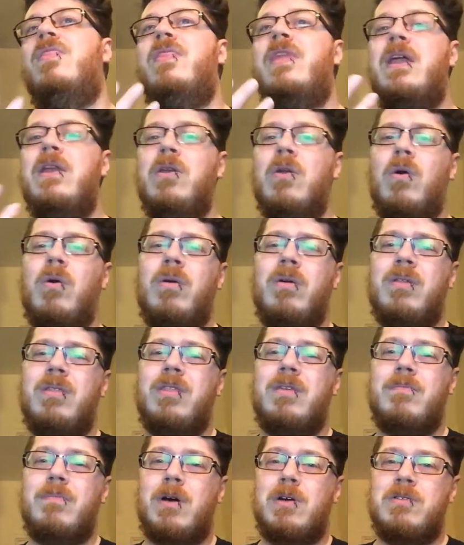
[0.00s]
They're not
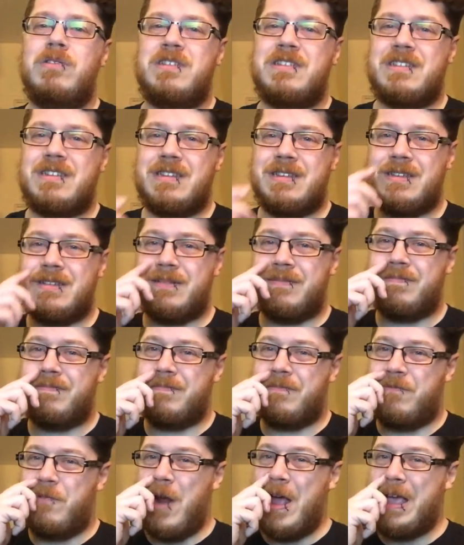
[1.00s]
the most
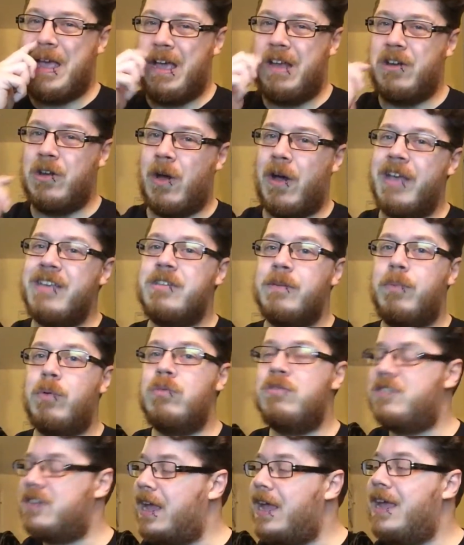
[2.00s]

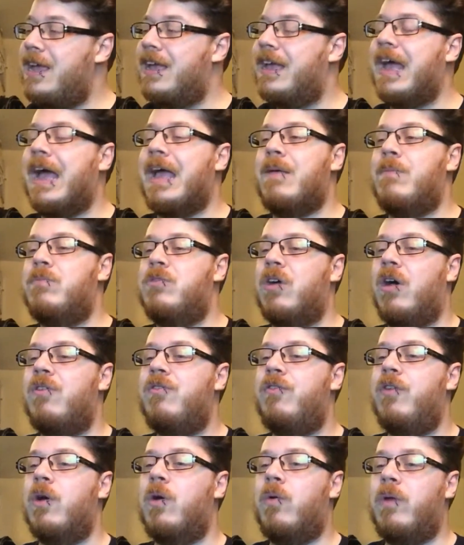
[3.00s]
recognizable Sega games, I
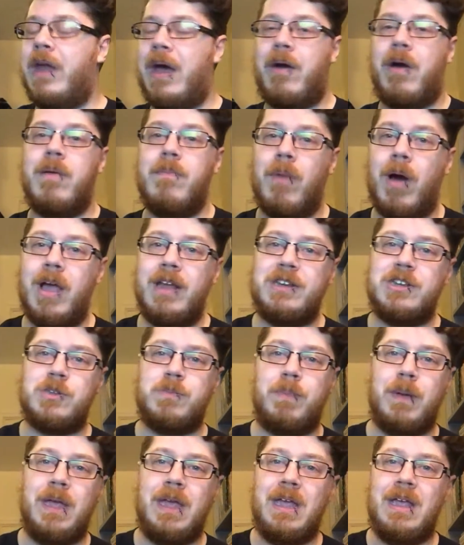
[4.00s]
feel. Now, it might
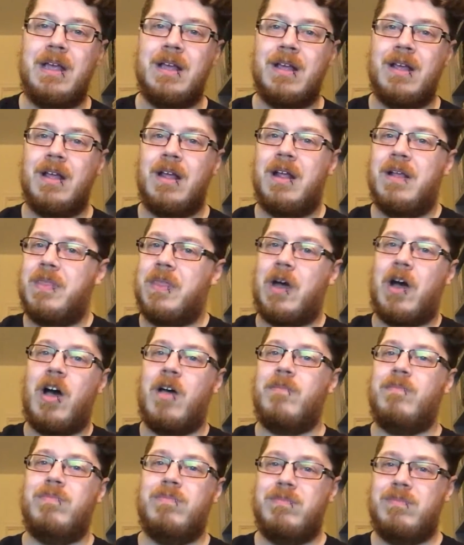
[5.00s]
just be that
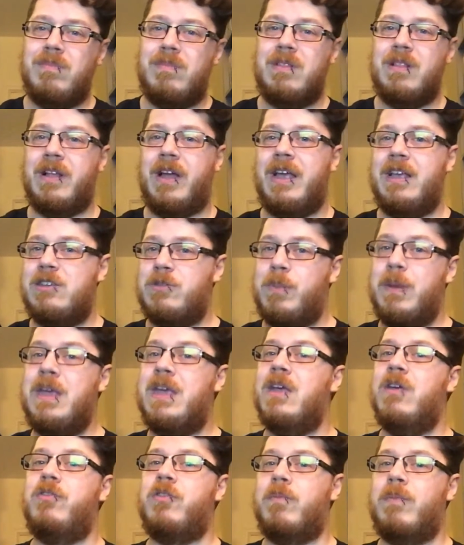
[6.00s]
I'm like
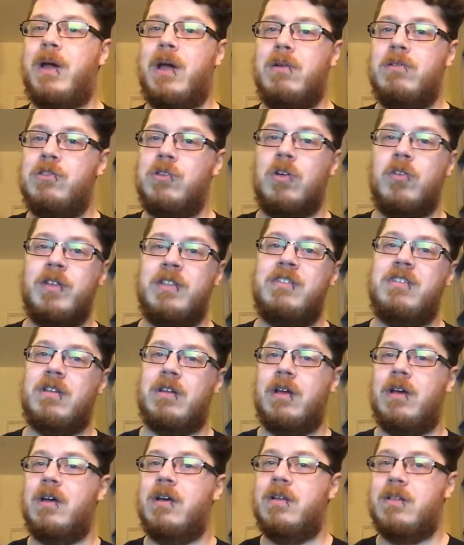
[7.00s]
speaking from my own sort of
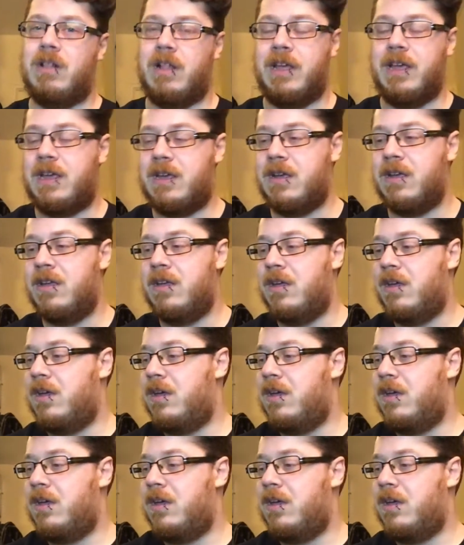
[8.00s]
insular like